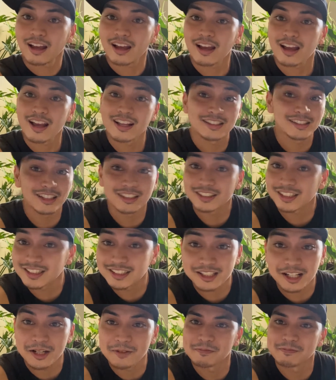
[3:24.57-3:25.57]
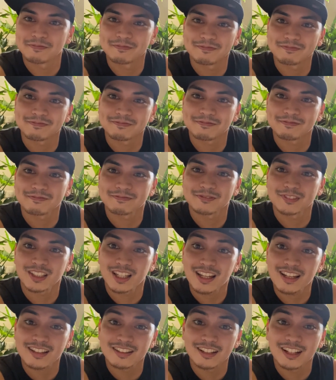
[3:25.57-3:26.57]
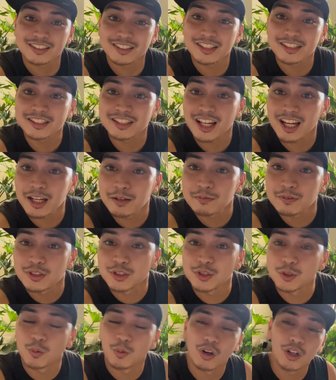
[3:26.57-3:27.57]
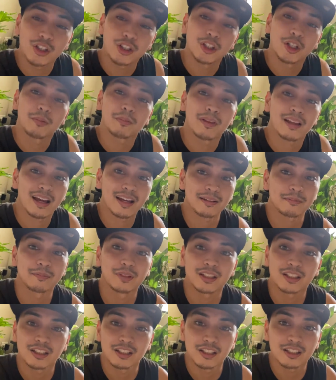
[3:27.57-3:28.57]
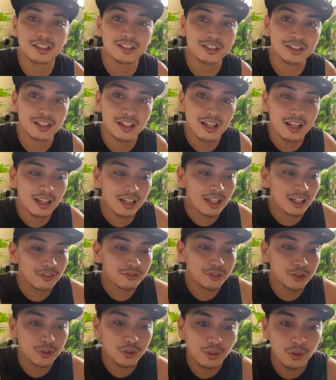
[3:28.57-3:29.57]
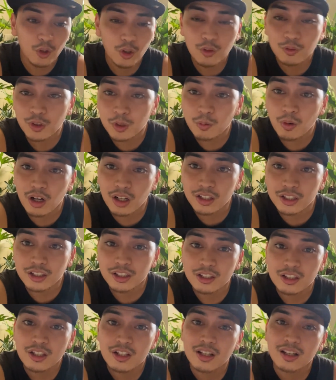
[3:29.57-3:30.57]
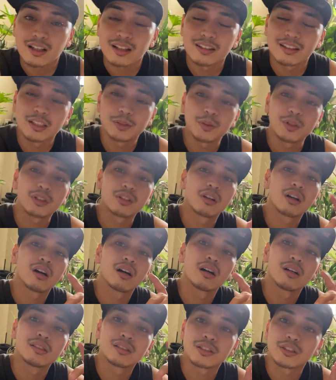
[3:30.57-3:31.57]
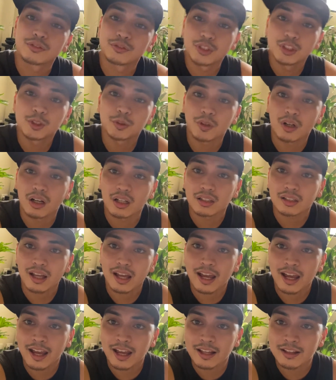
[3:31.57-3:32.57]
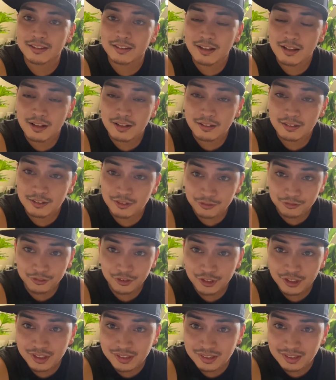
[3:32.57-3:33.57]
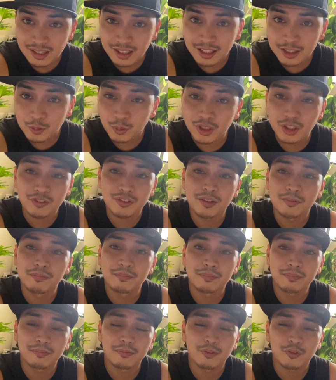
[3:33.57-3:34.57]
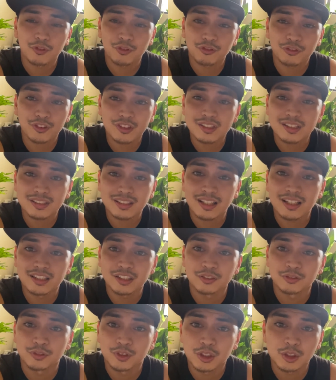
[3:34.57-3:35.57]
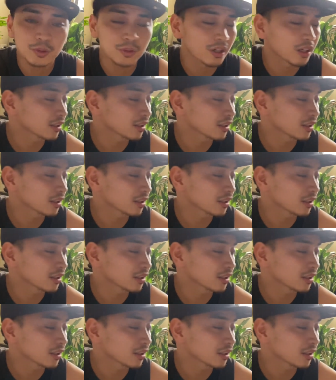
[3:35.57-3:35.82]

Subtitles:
it's not yet time. Okay, not yet time to water your plant, because if you overwater, this will cause root rot. And the first sign, one of the first signs of root rot,